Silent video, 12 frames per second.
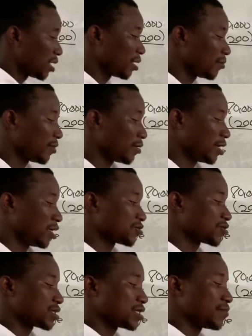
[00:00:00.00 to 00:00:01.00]
an
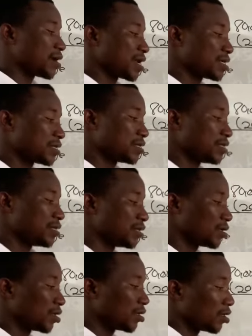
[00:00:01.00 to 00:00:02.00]
electricity balance CD.
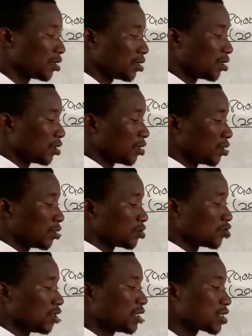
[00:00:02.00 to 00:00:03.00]

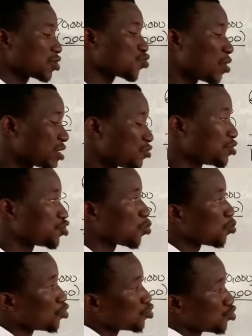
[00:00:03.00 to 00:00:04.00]
So this is what we're
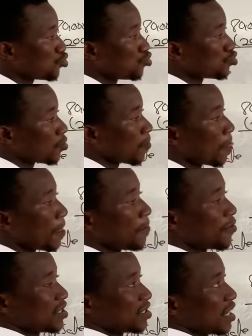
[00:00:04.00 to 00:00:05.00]
supposed to
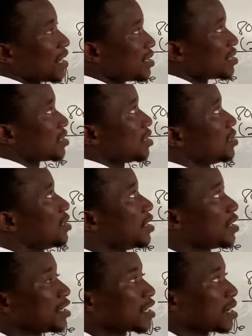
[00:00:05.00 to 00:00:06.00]
present in the
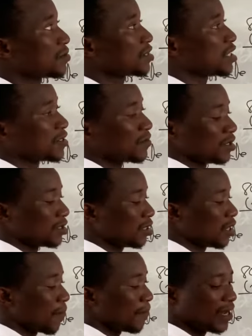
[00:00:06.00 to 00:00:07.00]
income statement.
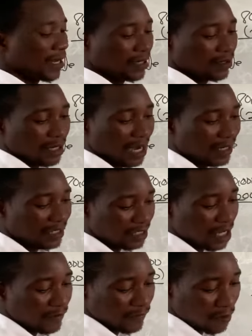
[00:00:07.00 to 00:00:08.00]
But then
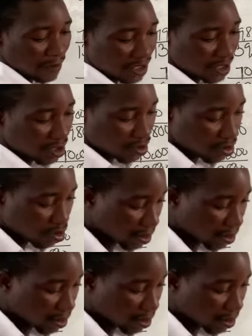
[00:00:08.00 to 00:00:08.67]
additional information is also